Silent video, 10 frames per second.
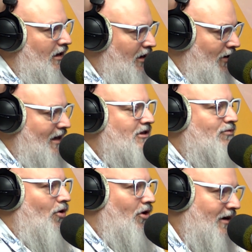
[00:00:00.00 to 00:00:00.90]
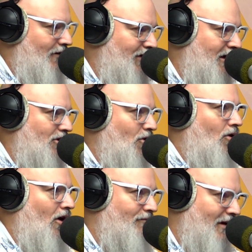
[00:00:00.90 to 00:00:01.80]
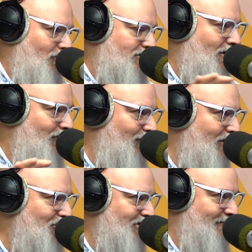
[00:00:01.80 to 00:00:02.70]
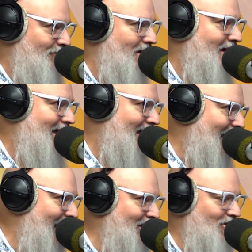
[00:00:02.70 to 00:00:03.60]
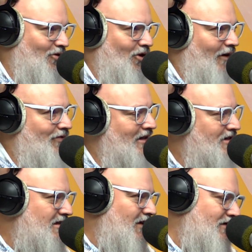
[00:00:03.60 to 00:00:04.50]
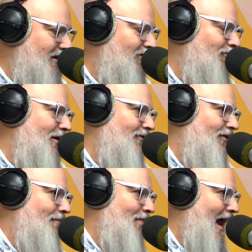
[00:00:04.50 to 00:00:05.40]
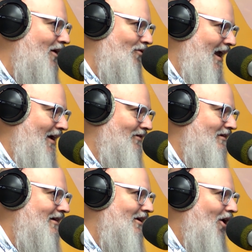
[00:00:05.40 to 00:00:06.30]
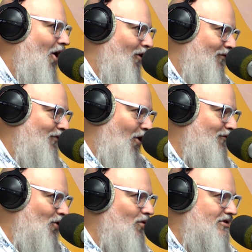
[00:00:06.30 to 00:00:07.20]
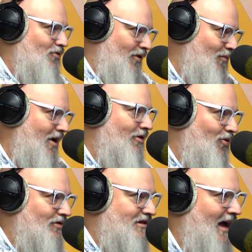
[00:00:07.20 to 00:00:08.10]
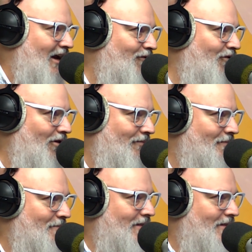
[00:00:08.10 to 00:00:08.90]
his word and everything in your life, but also vision in your life there. Just give us a little bit of the background of your story, where it all started from.